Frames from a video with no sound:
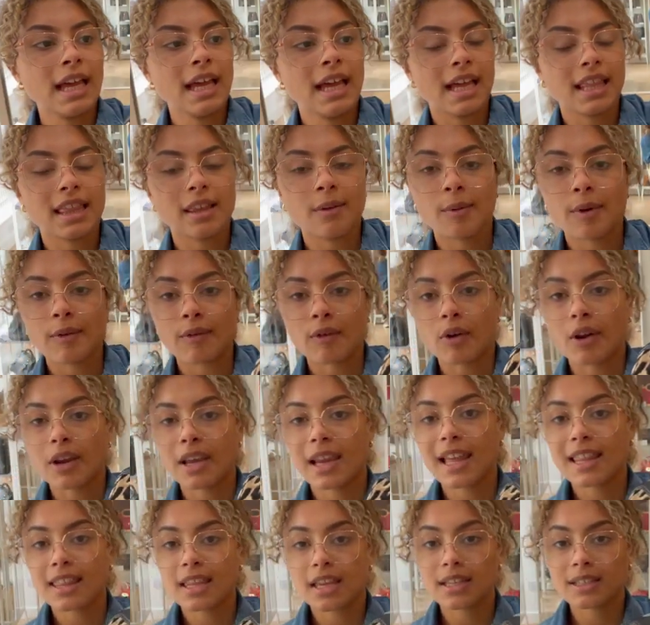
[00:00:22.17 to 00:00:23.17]
And then we've got
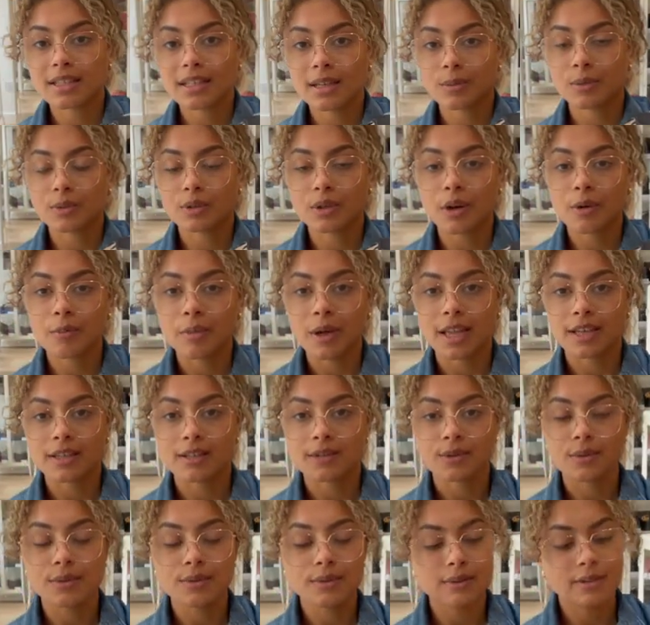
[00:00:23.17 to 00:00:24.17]
leather double top
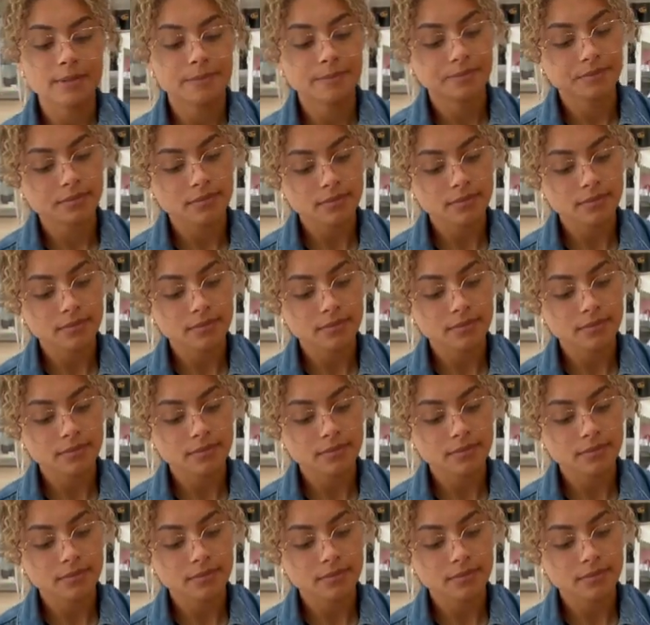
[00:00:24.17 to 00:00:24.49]
handles.